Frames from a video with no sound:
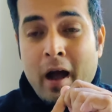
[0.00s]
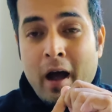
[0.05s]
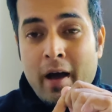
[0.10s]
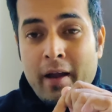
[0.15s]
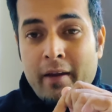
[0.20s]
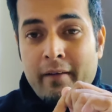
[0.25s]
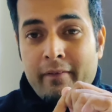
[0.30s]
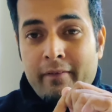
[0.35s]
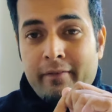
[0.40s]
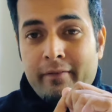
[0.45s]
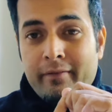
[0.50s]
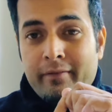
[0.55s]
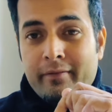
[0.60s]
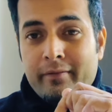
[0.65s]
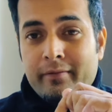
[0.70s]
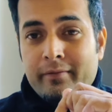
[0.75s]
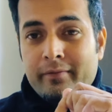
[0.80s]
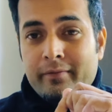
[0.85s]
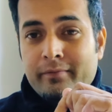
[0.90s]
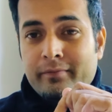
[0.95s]
RF,
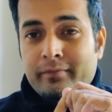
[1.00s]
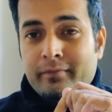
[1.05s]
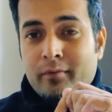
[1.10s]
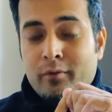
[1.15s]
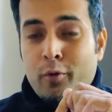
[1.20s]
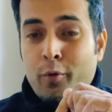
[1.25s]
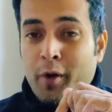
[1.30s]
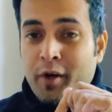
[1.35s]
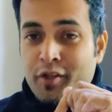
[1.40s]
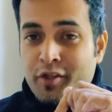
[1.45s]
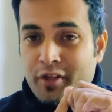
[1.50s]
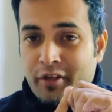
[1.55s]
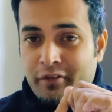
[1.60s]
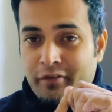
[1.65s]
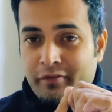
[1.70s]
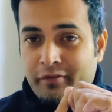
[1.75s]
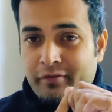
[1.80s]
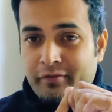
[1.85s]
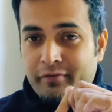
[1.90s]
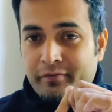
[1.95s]

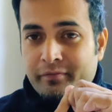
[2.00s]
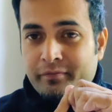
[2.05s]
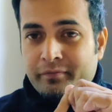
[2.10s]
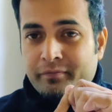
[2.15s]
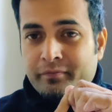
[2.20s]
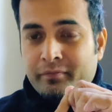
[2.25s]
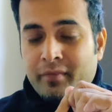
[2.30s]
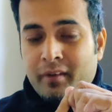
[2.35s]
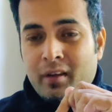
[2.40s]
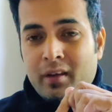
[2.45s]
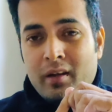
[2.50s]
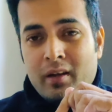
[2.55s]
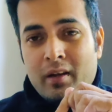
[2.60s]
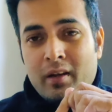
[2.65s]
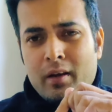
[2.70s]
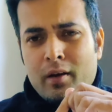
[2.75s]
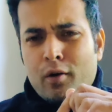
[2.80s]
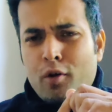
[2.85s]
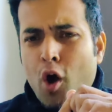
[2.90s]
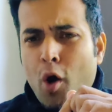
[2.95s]
OHF.
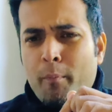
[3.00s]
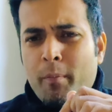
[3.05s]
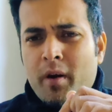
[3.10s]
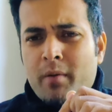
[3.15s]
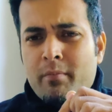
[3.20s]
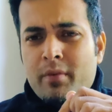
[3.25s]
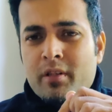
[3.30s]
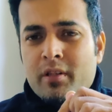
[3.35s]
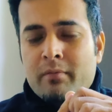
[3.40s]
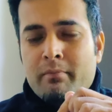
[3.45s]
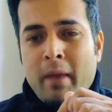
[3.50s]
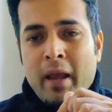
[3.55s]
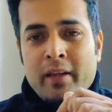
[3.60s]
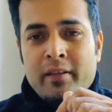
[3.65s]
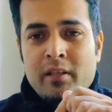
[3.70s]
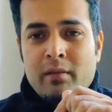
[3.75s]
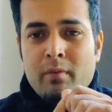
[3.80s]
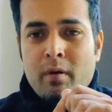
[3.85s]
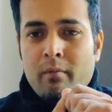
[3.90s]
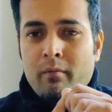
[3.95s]
Copper means
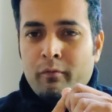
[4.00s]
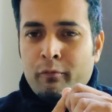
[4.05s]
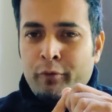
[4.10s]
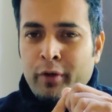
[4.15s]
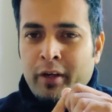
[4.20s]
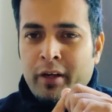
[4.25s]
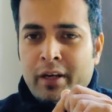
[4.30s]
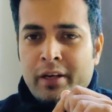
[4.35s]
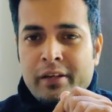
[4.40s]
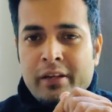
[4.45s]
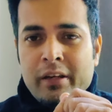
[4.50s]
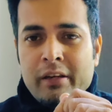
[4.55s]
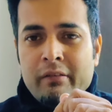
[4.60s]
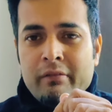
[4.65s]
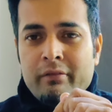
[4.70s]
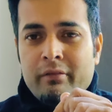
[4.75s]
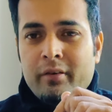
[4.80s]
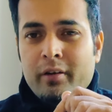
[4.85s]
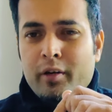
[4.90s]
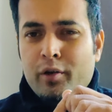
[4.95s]
maximum we can
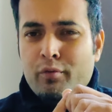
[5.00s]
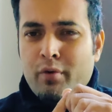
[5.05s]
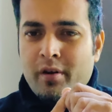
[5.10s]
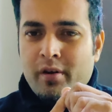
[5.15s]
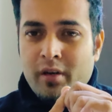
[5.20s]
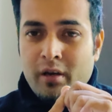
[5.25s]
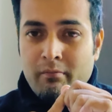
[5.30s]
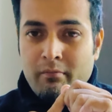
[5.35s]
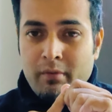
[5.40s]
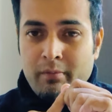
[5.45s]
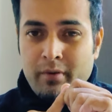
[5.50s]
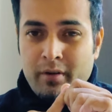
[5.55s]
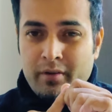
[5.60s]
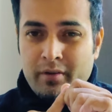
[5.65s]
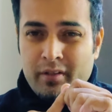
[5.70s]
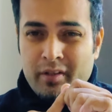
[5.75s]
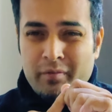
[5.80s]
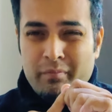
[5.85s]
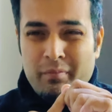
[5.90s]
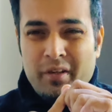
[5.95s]
give 20
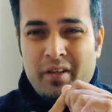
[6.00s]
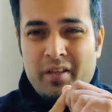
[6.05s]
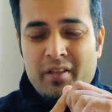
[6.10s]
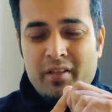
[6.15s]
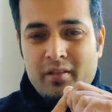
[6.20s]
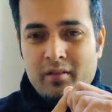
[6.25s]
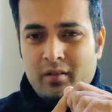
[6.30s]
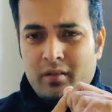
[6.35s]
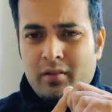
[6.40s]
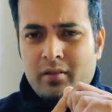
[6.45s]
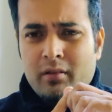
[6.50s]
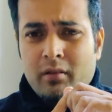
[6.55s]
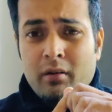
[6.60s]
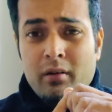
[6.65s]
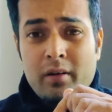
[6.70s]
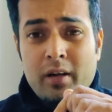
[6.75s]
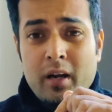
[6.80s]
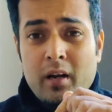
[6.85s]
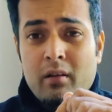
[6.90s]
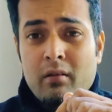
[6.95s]
Mbps speeds, is
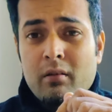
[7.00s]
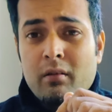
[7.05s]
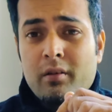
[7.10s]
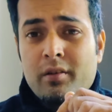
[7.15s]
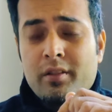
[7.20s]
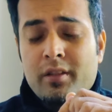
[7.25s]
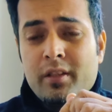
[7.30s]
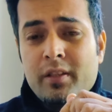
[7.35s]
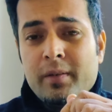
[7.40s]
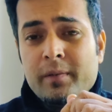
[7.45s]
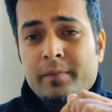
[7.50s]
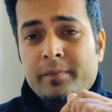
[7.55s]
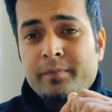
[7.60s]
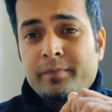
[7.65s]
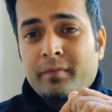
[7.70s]
all technology.